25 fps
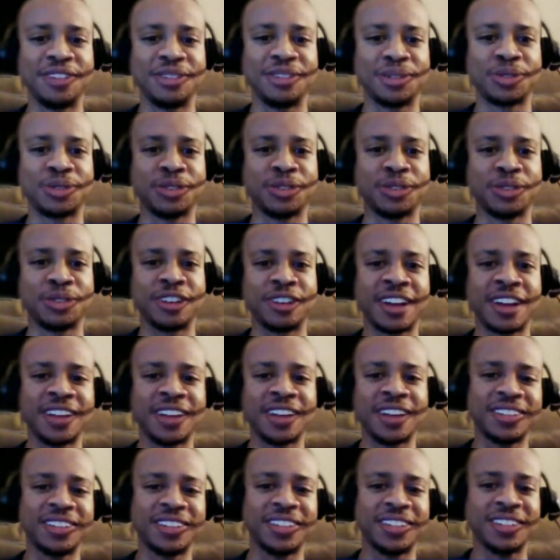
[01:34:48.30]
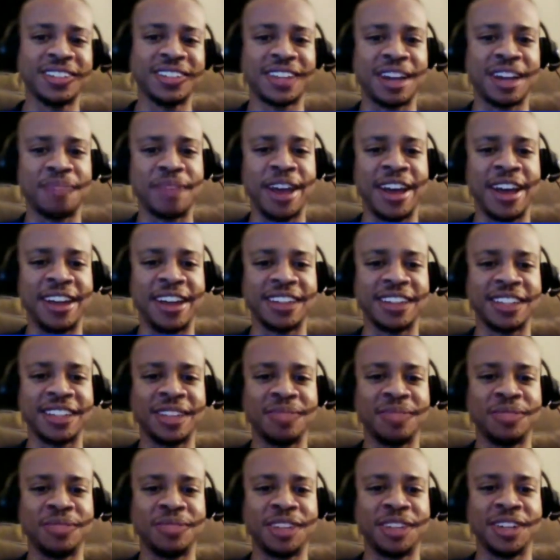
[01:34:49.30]
Twitter accounts. I'm at
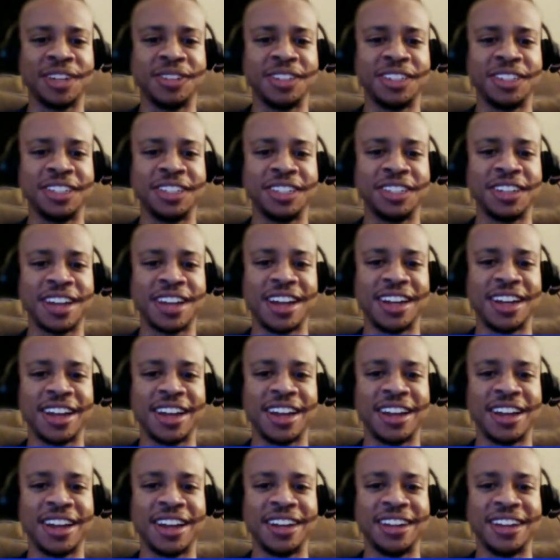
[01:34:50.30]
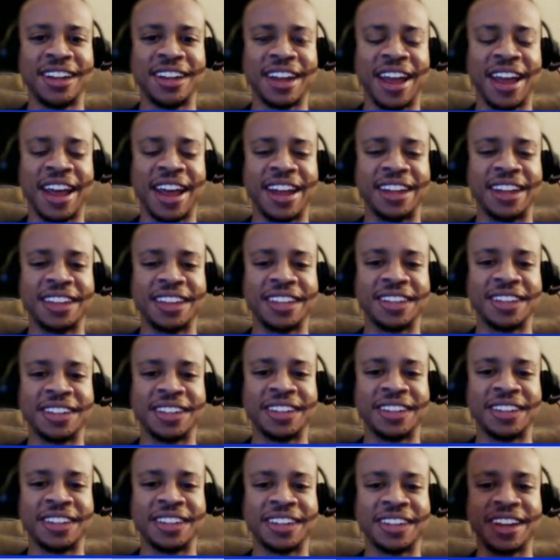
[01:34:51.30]
TimDLGG98 and at
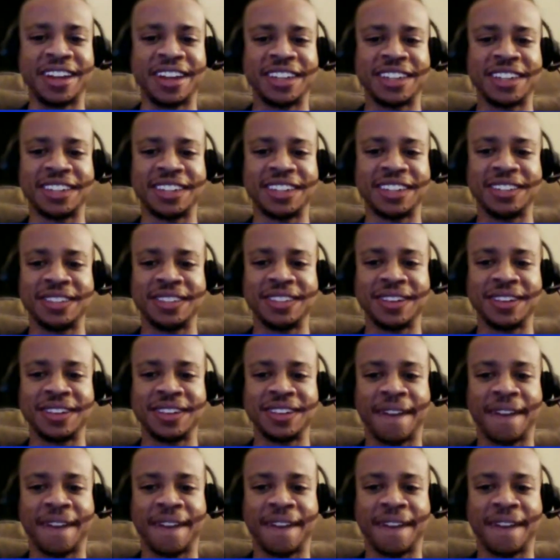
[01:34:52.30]
TheClickNation.